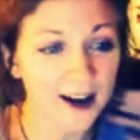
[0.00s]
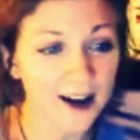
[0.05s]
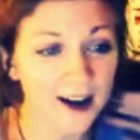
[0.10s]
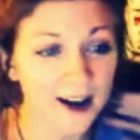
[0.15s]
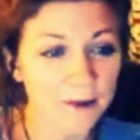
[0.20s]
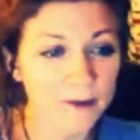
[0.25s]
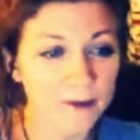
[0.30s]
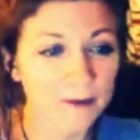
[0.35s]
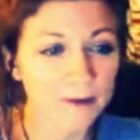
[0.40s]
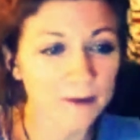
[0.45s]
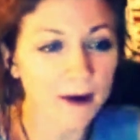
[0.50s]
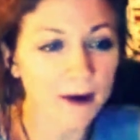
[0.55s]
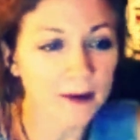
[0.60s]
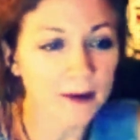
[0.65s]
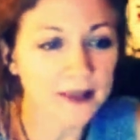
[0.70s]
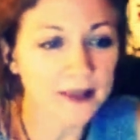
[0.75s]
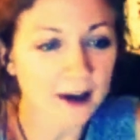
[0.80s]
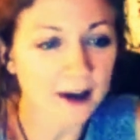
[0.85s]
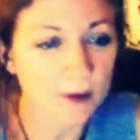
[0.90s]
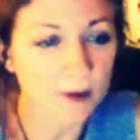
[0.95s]
I'm a
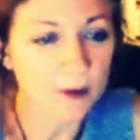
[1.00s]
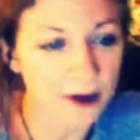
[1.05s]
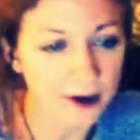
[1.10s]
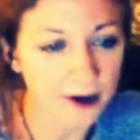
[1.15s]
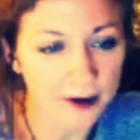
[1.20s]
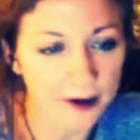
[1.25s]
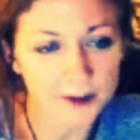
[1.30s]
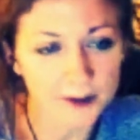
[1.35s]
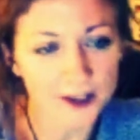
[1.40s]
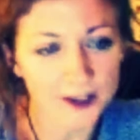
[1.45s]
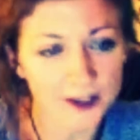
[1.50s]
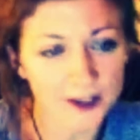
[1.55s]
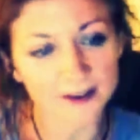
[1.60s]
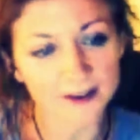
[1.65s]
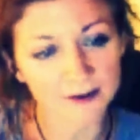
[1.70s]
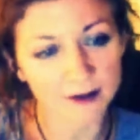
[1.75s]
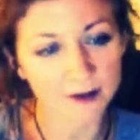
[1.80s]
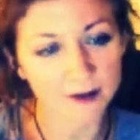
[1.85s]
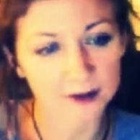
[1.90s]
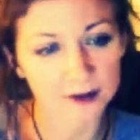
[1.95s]
terrible interrupter.
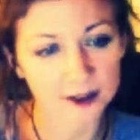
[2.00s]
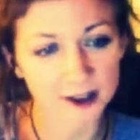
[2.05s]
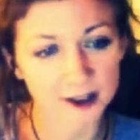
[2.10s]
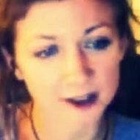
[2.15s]
Never learned.